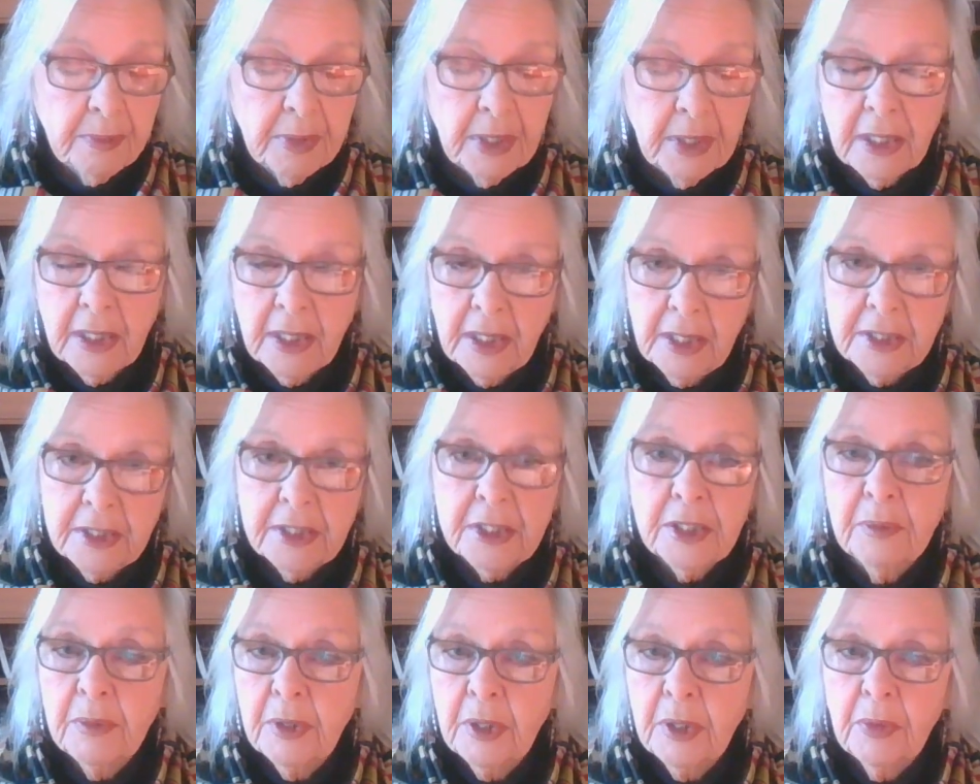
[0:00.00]
Being
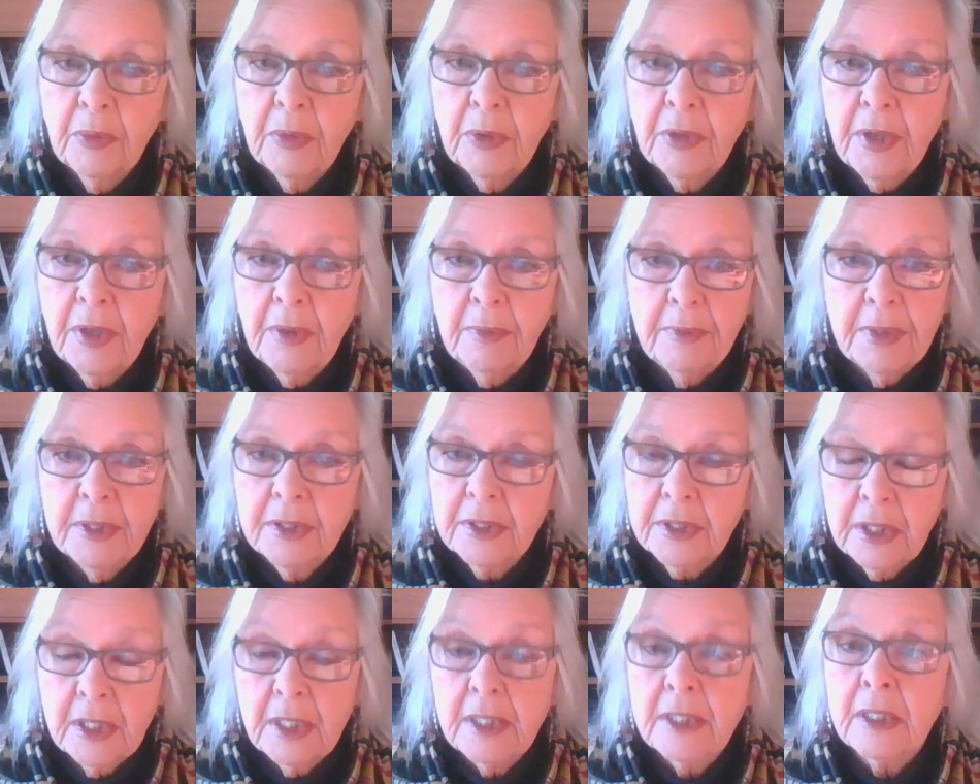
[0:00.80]
intimate with them
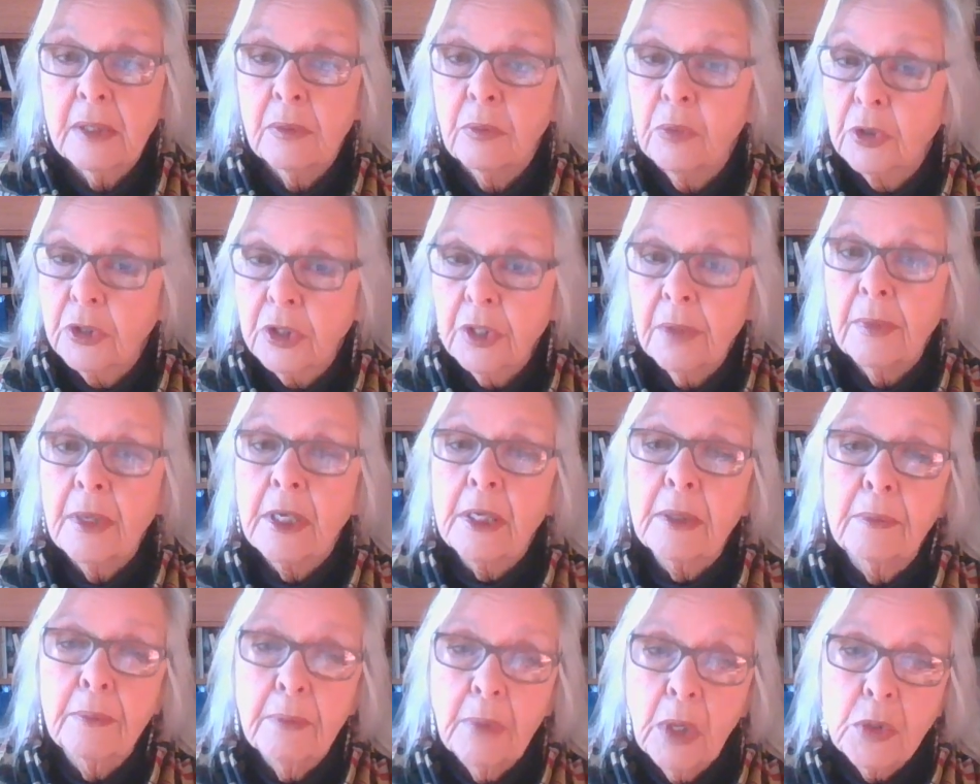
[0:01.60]
is we're talking
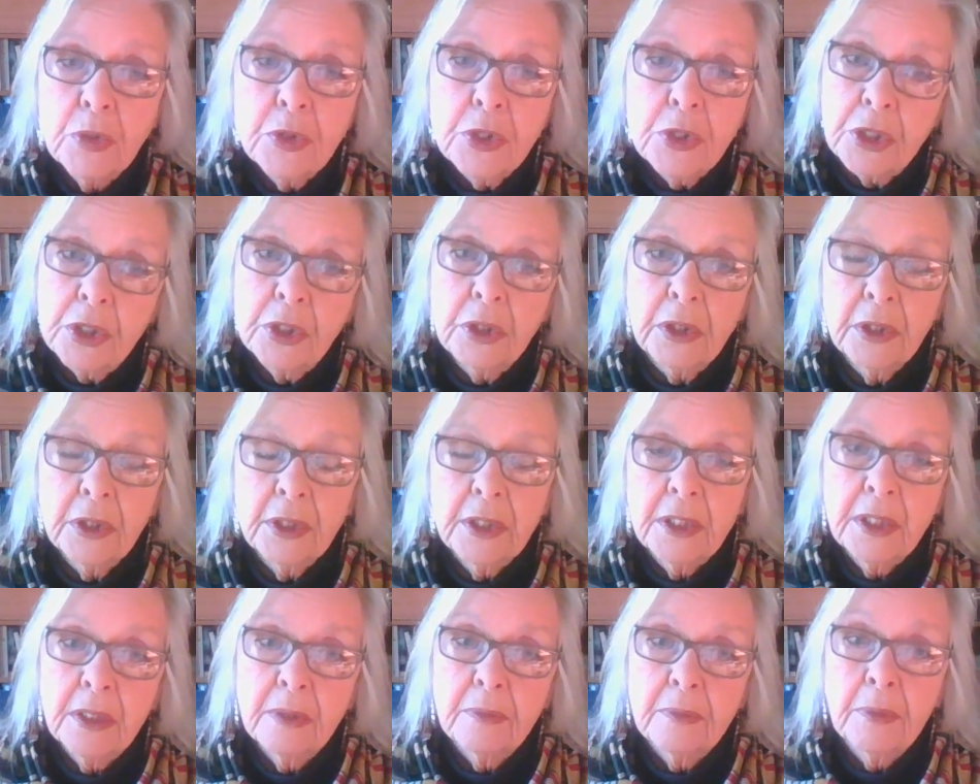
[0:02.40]
about emotional
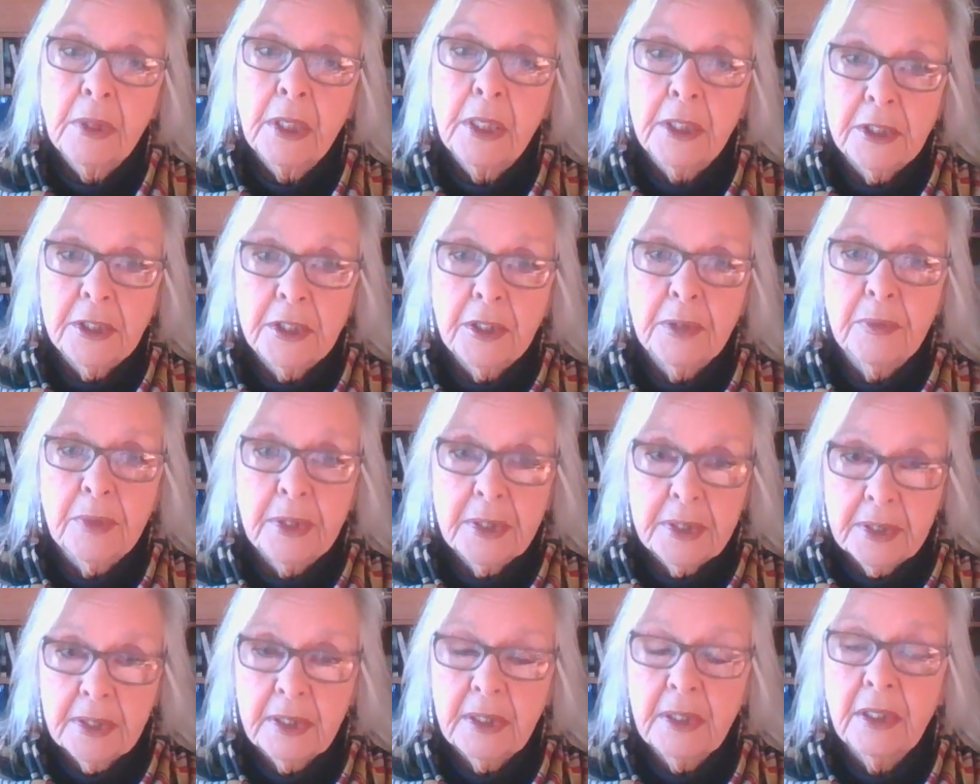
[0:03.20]

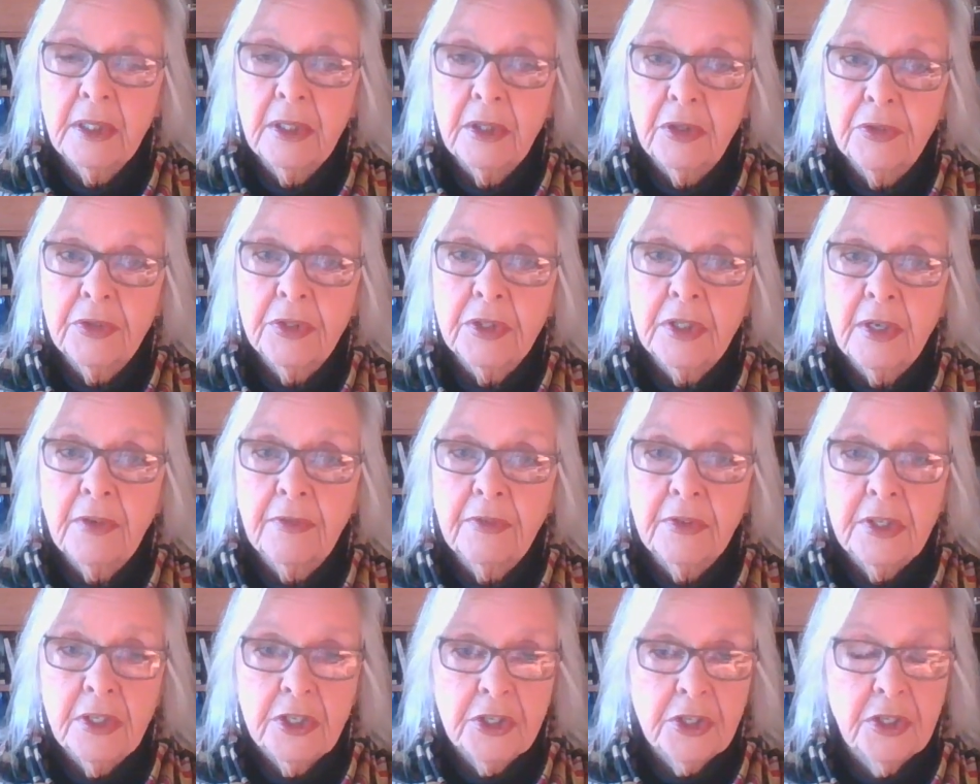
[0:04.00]
intimacy here, the
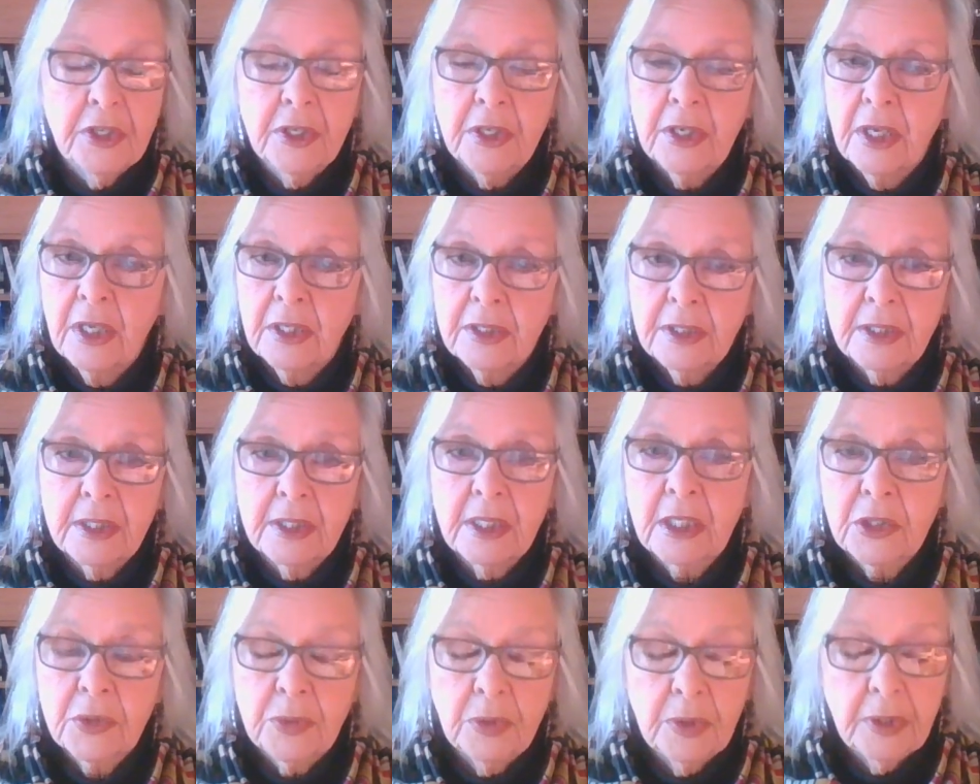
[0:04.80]
definition, not
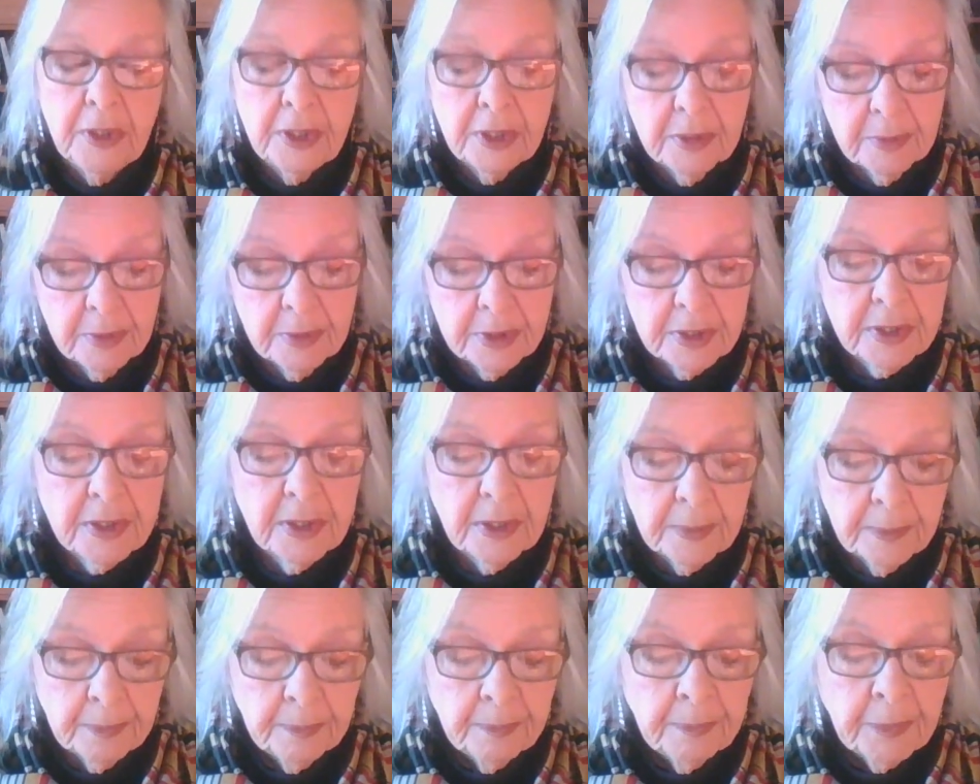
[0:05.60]
sexual intimacy.